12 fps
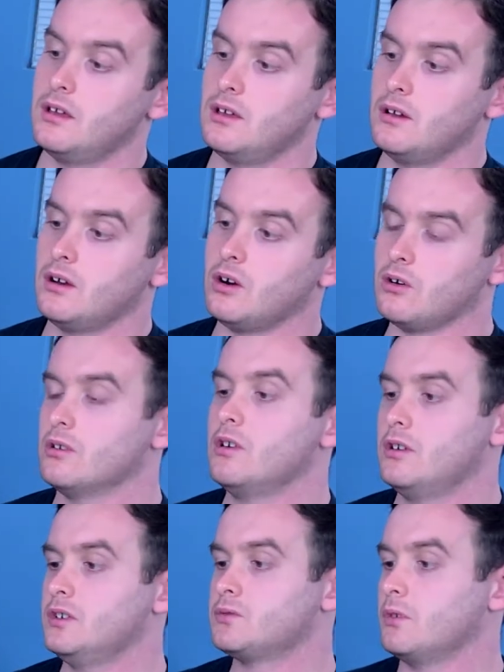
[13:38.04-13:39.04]

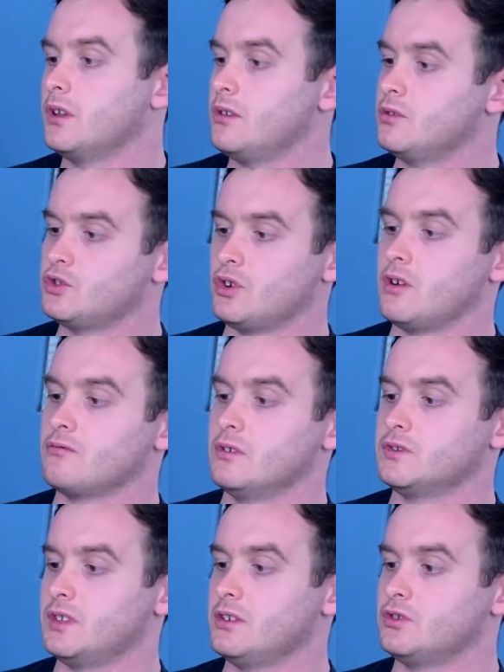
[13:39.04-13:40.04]
horror is one of those
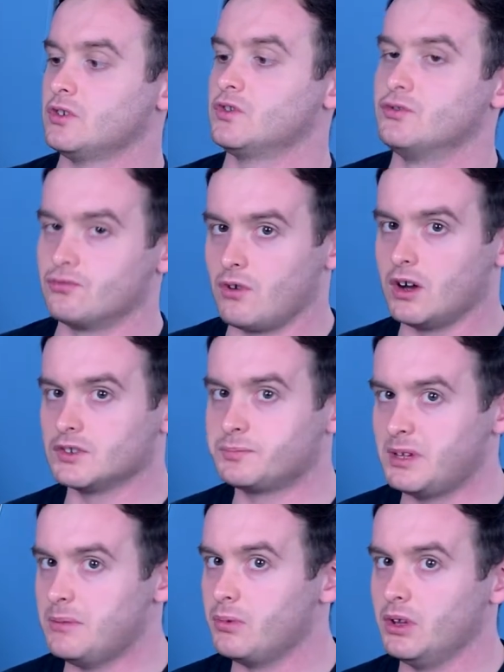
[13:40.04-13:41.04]
genres that just draws
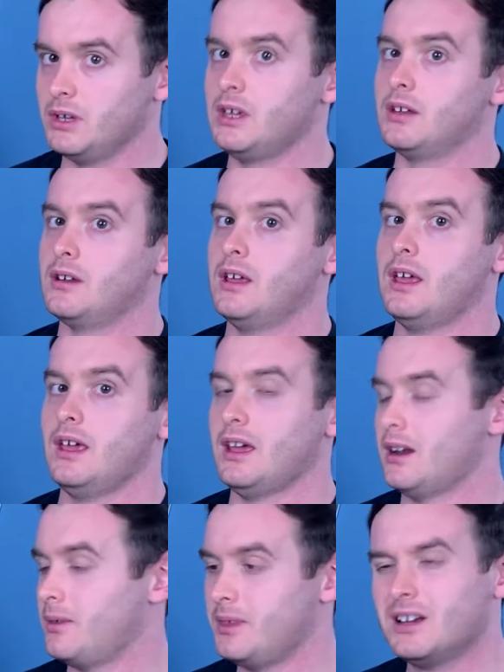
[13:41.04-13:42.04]
people in. And
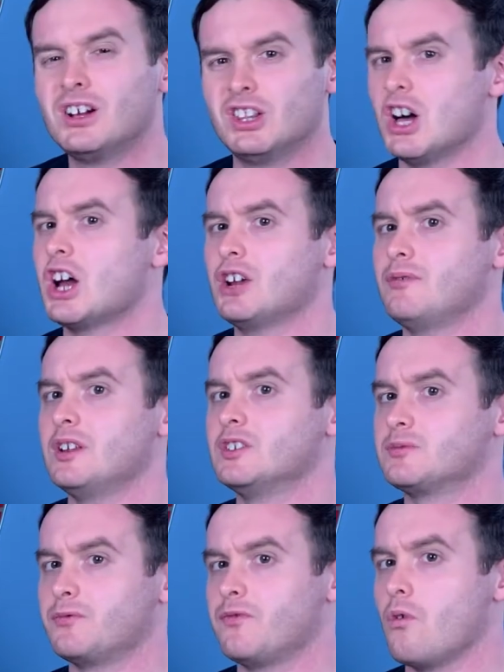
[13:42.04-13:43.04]
I think a lot of it is
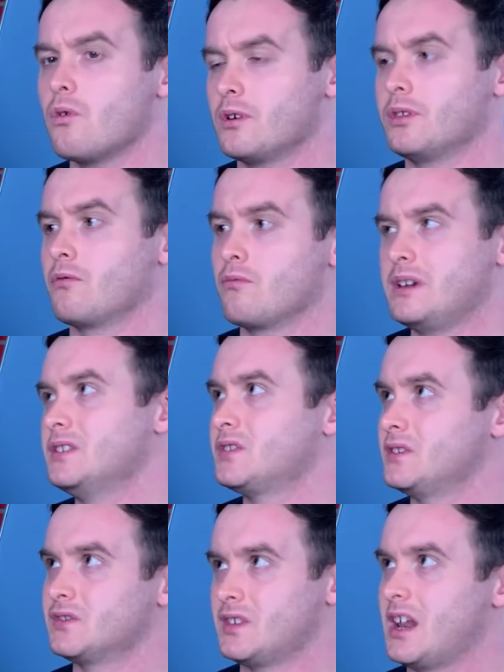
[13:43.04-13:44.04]
for the
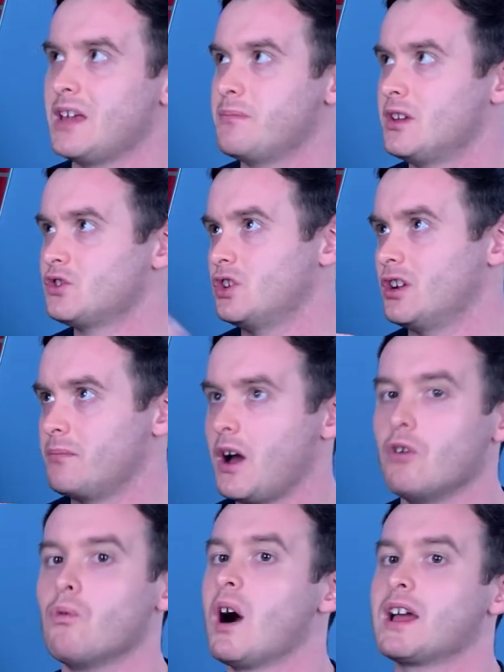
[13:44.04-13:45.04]
reasons that I mentioned
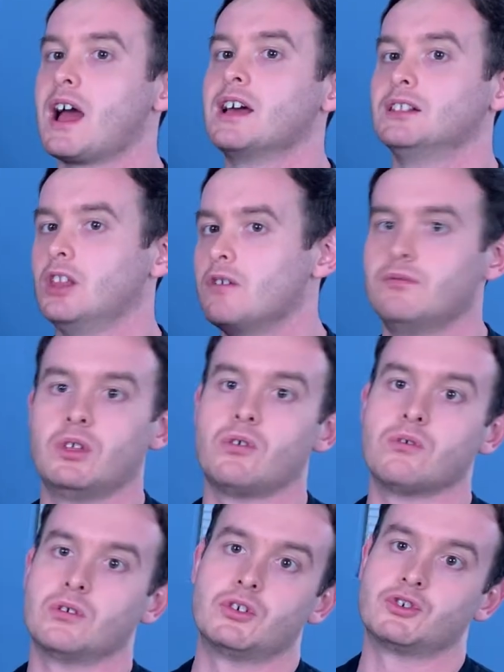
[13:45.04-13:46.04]
about why I love the
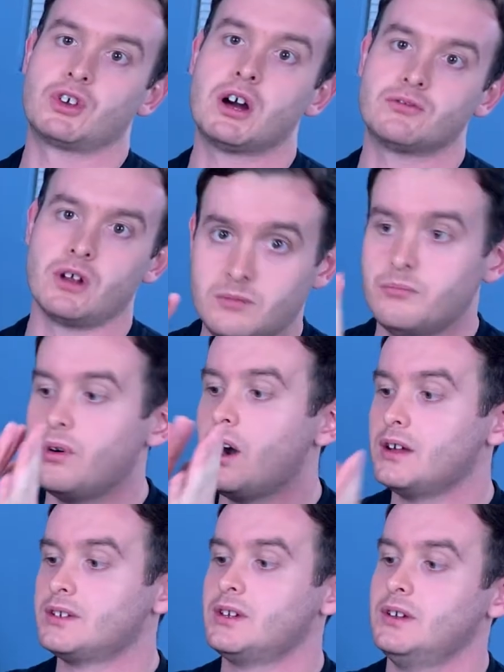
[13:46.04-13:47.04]
horror genre.
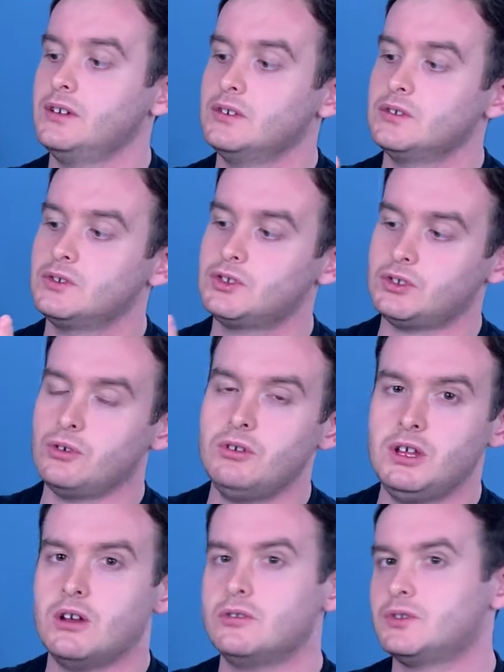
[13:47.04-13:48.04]
But
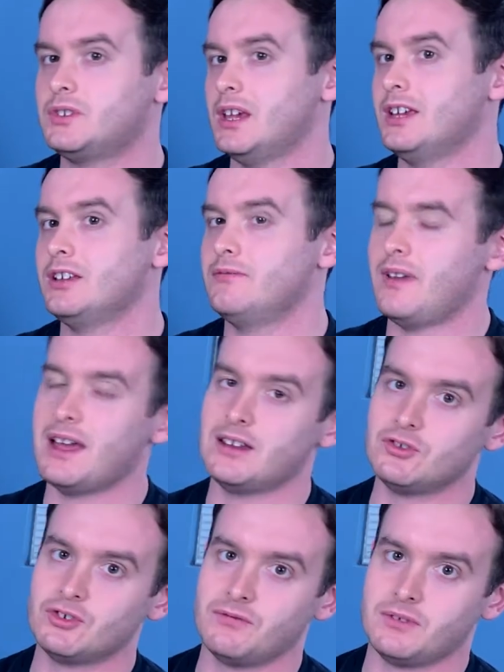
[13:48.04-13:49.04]
studios take
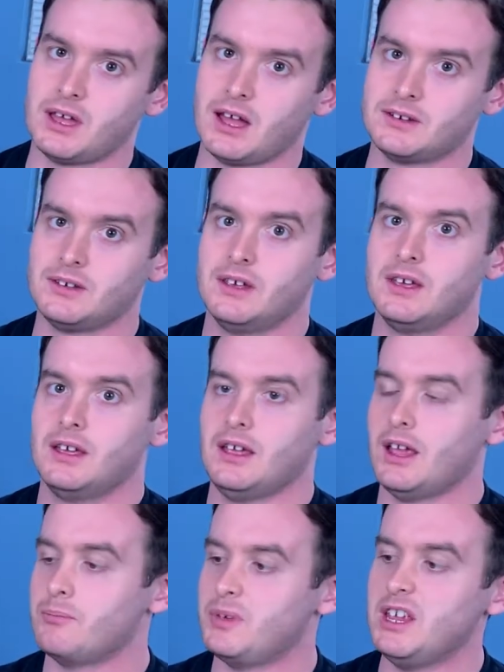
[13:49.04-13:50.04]
advantage of that.
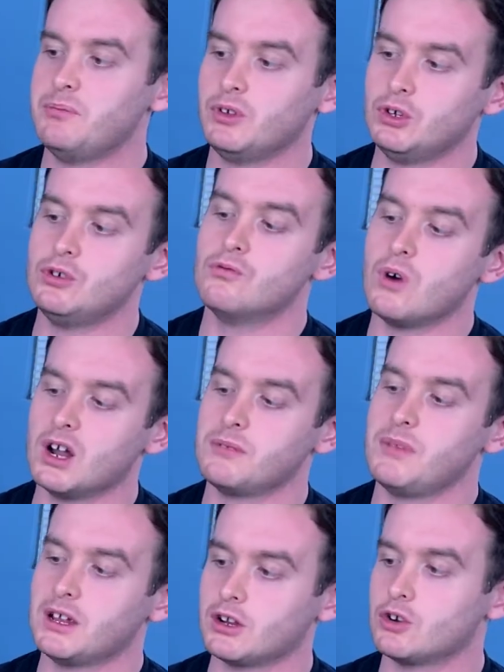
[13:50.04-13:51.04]
And people who want to
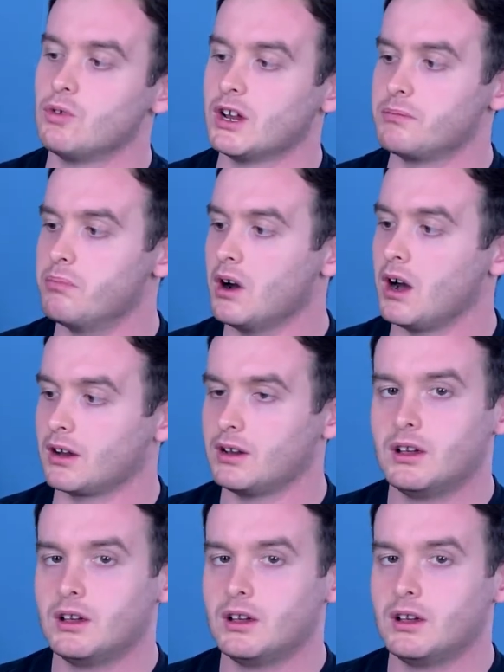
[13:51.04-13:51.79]
make a quick buck